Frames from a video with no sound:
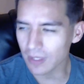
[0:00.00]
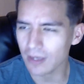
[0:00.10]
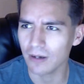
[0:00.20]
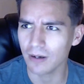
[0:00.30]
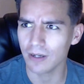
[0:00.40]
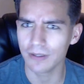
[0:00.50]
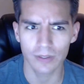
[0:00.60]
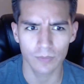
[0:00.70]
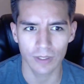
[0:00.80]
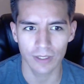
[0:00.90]
Another
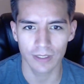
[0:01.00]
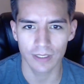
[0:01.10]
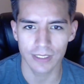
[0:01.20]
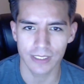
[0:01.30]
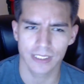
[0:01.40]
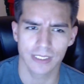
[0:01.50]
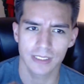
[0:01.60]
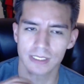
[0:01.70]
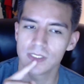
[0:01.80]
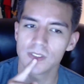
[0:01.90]
one is
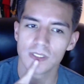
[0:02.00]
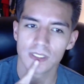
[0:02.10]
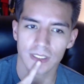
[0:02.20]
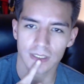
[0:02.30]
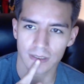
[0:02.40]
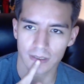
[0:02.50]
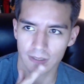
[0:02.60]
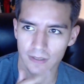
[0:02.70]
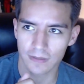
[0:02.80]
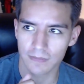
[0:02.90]

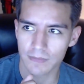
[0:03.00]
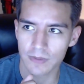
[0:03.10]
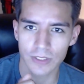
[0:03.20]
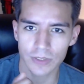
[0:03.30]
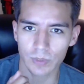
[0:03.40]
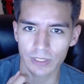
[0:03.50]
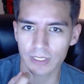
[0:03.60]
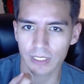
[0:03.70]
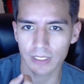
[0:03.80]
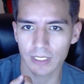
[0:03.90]
you just want to
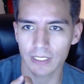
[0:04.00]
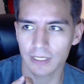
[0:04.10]
kind of like